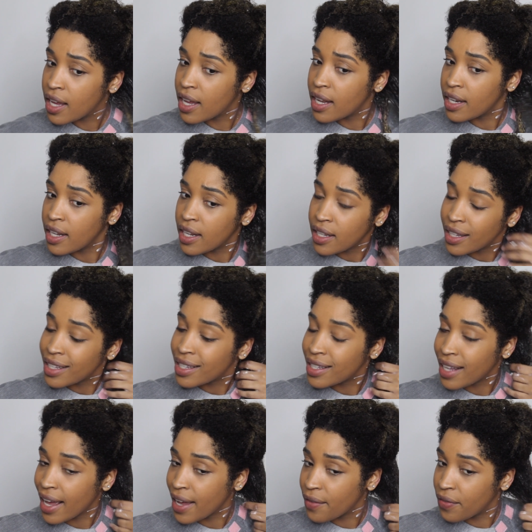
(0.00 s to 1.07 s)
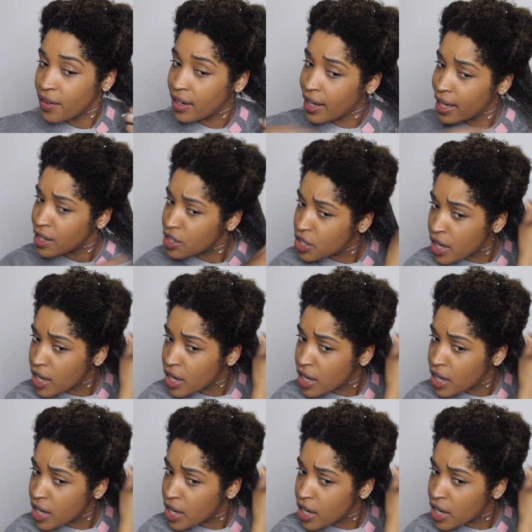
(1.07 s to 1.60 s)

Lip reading: And then the same for that